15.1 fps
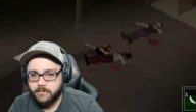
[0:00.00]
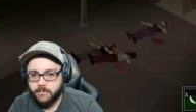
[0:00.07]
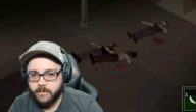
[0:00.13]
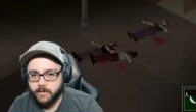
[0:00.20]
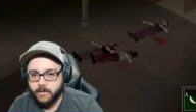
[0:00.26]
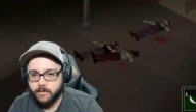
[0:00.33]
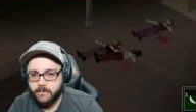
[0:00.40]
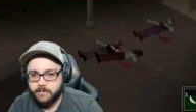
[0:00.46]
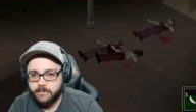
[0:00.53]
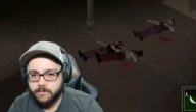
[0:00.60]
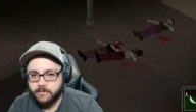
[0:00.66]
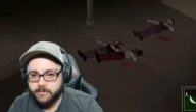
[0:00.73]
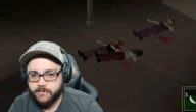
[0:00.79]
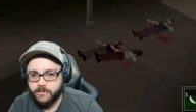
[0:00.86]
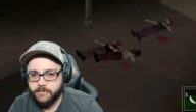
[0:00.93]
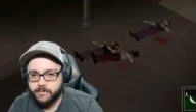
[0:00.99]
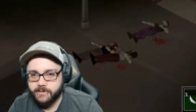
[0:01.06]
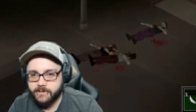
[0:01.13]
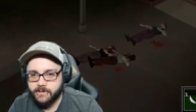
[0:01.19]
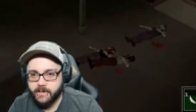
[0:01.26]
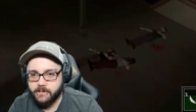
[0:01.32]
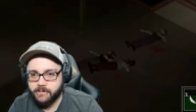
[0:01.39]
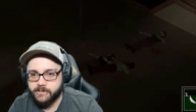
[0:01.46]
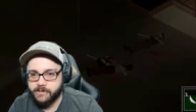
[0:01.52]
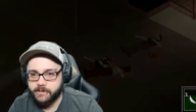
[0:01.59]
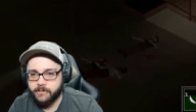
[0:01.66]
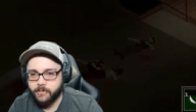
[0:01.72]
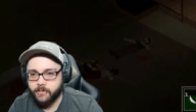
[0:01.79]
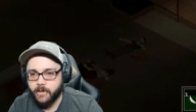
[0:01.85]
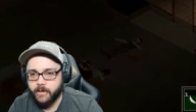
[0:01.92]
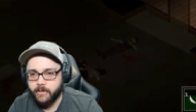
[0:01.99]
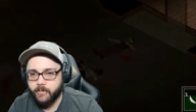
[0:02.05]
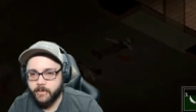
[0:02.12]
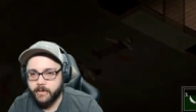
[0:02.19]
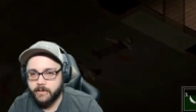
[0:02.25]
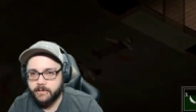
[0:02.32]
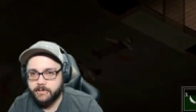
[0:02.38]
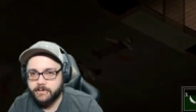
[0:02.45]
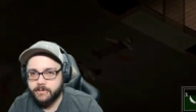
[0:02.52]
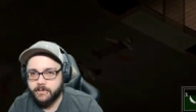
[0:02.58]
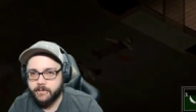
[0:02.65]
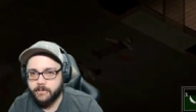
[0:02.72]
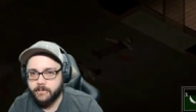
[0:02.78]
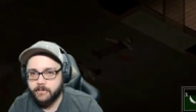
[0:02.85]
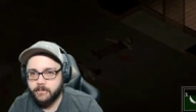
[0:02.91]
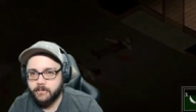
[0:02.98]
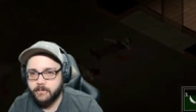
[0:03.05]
Okay, no stairs here right away though.